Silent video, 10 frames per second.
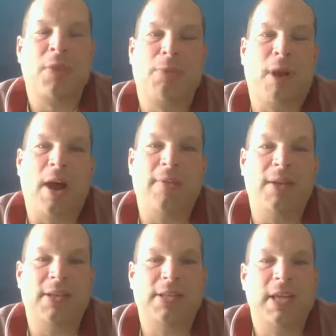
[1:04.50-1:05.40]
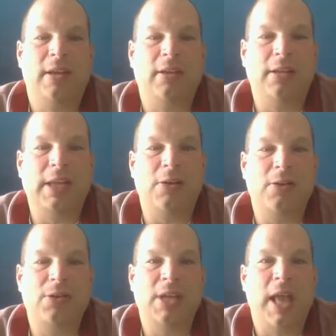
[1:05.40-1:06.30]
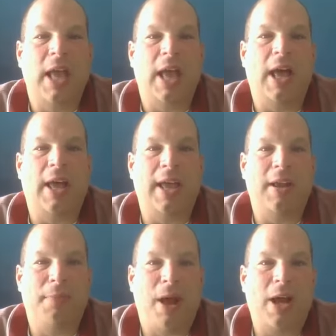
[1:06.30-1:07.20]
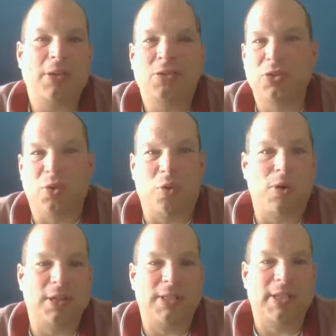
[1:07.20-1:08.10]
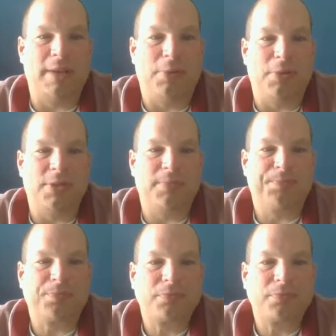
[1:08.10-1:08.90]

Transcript: prophets, leaders, and apostles or disciples.